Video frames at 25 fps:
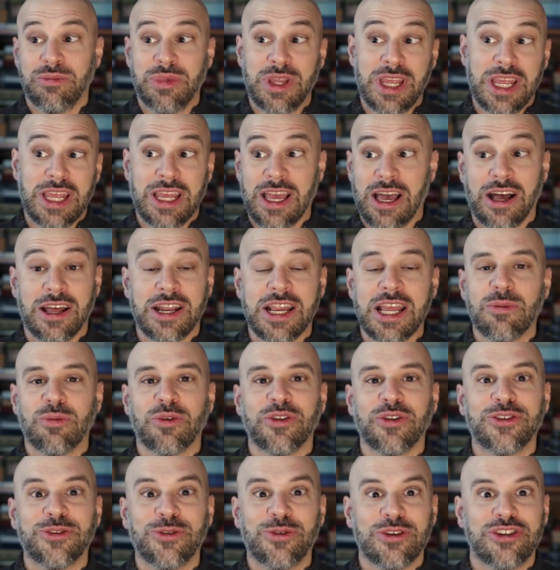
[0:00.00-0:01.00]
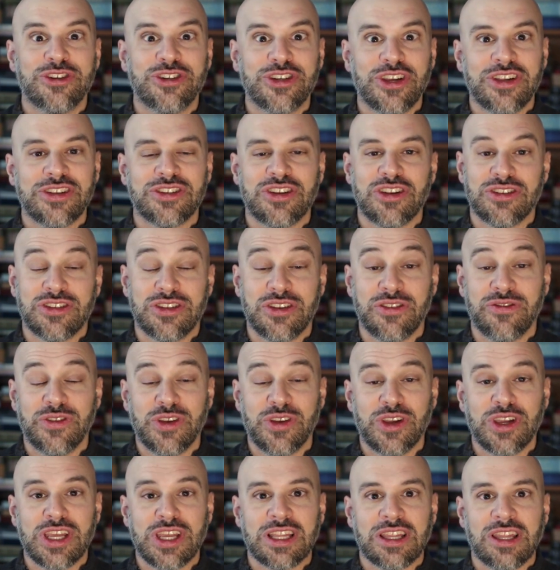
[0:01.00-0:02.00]
being unable to adjust to
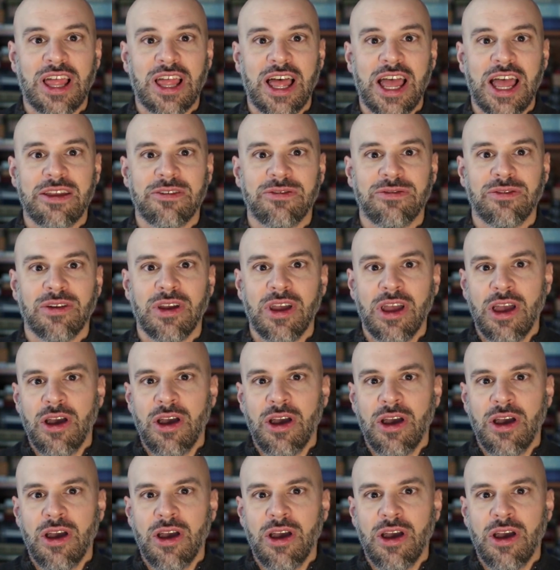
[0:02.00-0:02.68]
civilian life,